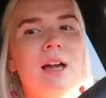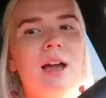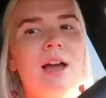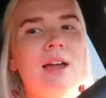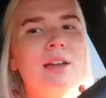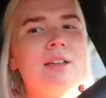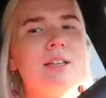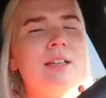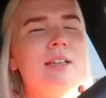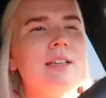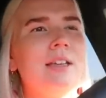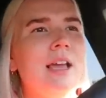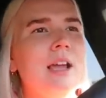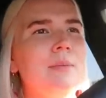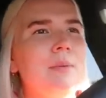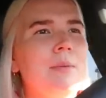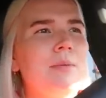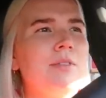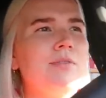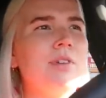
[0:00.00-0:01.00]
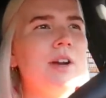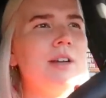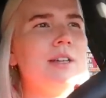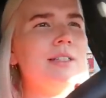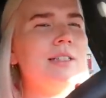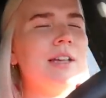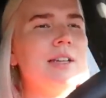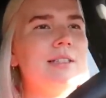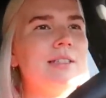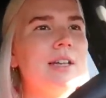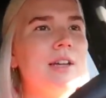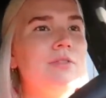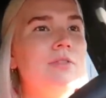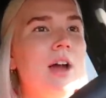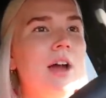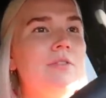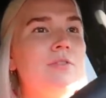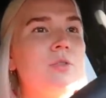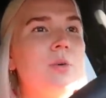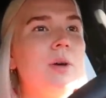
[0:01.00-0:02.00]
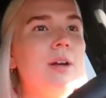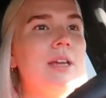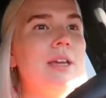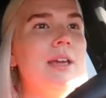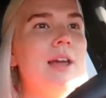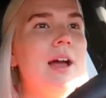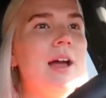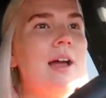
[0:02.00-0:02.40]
I can't remember if I already said it's like 5:20.